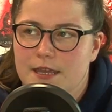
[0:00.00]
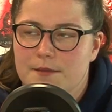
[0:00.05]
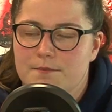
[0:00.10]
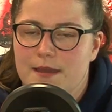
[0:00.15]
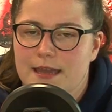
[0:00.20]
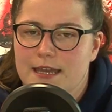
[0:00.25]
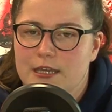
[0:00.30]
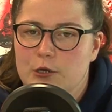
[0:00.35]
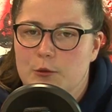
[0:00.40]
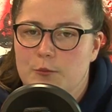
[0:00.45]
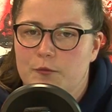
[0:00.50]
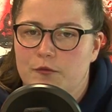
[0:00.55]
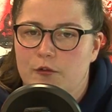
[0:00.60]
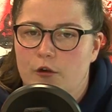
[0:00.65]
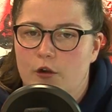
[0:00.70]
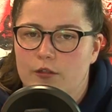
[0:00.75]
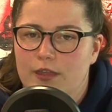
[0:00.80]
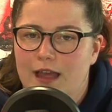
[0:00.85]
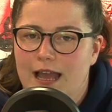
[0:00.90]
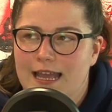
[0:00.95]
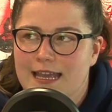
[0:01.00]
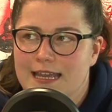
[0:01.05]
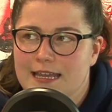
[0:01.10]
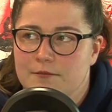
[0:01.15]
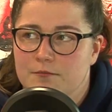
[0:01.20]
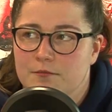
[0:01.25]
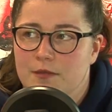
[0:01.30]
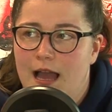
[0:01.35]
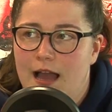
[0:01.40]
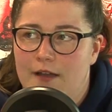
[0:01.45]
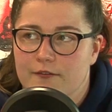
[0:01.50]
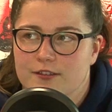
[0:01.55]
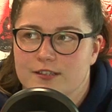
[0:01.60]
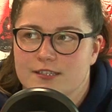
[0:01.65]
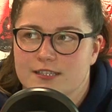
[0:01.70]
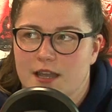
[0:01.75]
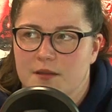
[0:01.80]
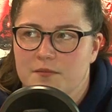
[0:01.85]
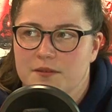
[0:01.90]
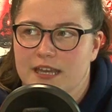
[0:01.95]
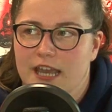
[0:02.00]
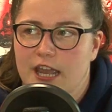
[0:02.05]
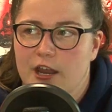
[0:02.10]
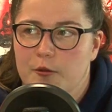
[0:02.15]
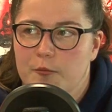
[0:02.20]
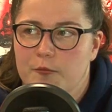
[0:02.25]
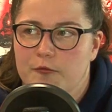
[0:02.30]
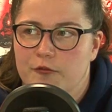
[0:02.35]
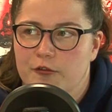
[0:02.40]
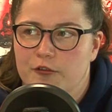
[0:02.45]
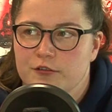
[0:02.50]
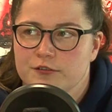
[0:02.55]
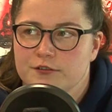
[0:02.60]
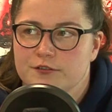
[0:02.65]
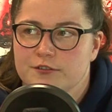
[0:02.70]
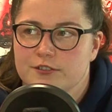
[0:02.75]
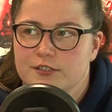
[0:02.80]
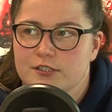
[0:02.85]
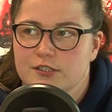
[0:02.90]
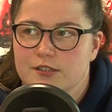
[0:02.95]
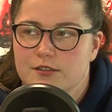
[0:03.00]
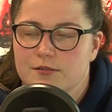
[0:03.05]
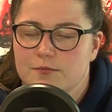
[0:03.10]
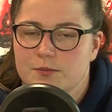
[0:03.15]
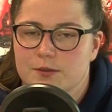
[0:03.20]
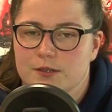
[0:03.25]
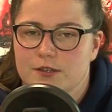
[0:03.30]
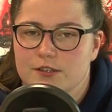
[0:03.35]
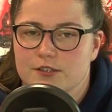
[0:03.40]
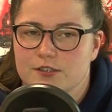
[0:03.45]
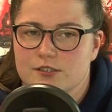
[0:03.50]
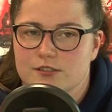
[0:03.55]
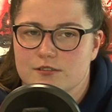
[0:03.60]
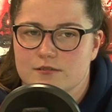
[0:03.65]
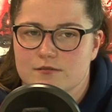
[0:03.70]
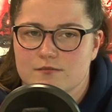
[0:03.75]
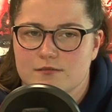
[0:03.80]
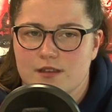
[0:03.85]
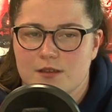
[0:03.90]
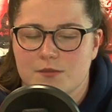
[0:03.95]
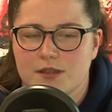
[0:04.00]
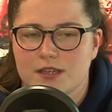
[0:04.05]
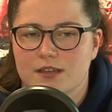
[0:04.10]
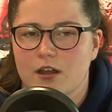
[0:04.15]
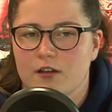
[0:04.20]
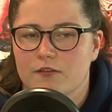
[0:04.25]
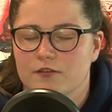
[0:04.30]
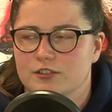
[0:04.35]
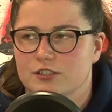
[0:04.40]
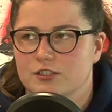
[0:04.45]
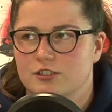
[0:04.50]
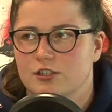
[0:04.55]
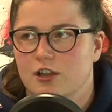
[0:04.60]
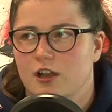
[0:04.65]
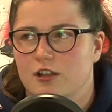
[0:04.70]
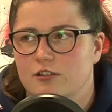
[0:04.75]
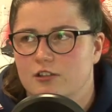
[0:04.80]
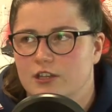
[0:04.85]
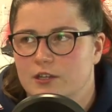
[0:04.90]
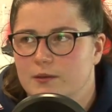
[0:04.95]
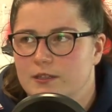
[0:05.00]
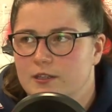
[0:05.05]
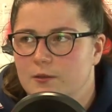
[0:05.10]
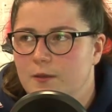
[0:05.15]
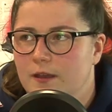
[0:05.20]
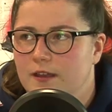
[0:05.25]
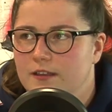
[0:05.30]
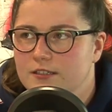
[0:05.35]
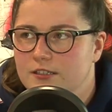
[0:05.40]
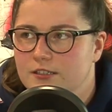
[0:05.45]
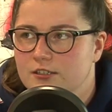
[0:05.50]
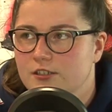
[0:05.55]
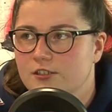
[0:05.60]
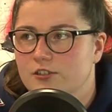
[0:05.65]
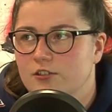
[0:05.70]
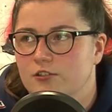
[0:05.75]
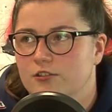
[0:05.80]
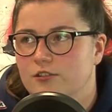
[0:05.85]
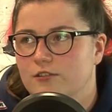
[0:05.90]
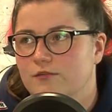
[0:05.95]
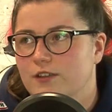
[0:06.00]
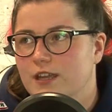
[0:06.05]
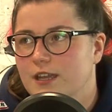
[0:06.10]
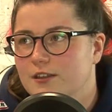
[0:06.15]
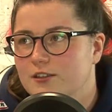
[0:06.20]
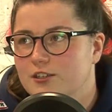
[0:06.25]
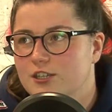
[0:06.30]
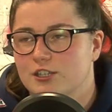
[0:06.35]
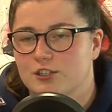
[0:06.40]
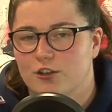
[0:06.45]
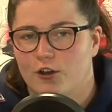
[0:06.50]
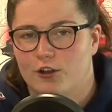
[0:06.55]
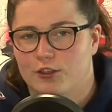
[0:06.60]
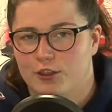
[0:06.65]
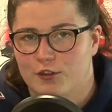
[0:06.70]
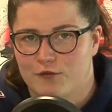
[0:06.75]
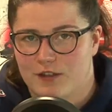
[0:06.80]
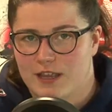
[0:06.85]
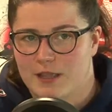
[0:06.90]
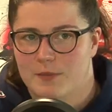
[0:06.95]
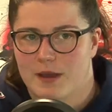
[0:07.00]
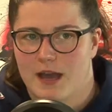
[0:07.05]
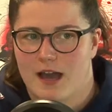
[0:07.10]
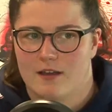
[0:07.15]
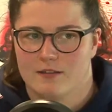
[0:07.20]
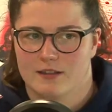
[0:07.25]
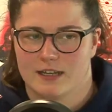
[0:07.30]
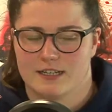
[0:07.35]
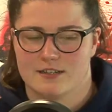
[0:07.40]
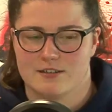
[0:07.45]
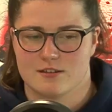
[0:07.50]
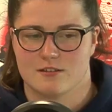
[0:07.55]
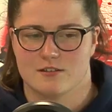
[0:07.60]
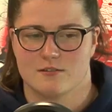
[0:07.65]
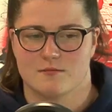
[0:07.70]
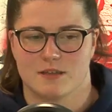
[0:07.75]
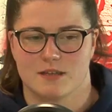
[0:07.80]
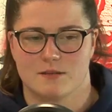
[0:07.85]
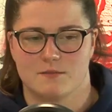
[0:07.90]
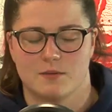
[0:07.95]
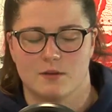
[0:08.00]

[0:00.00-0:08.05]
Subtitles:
They make up for that in having Sam Kerr up front. Because, I mean, obviously she got lucky with the penalty. She scored the rebound, like, do you know what I mean?